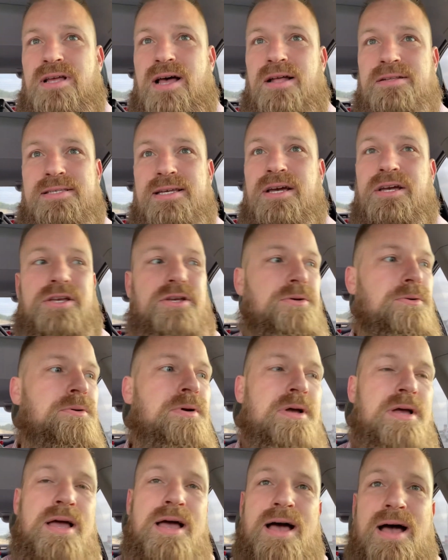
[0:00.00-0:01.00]
I'll tell you,
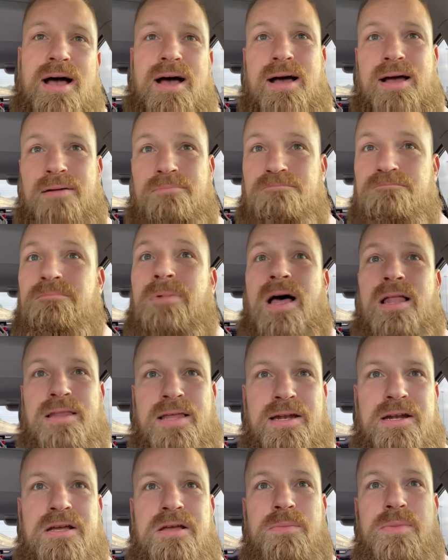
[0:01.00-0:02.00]
I
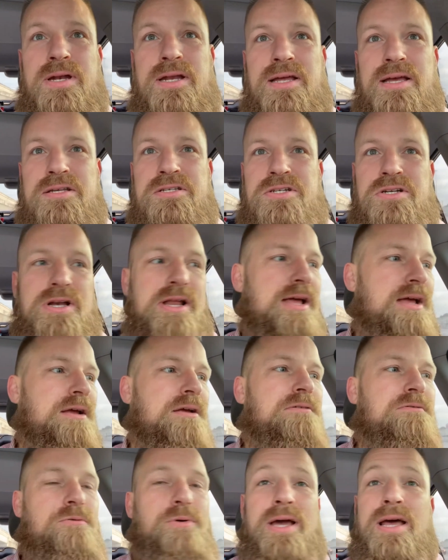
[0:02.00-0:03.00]
led a committee yesterday.
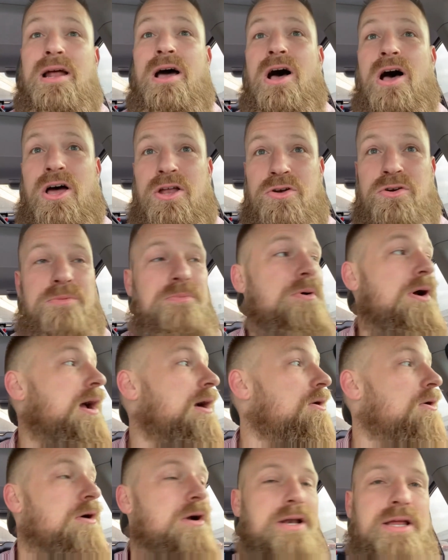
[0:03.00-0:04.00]
We had 100
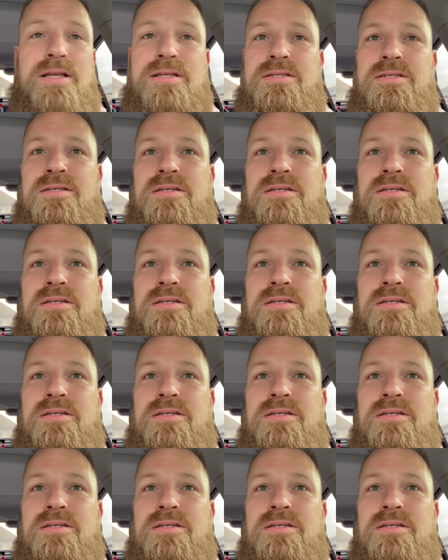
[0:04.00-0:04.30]
priorities,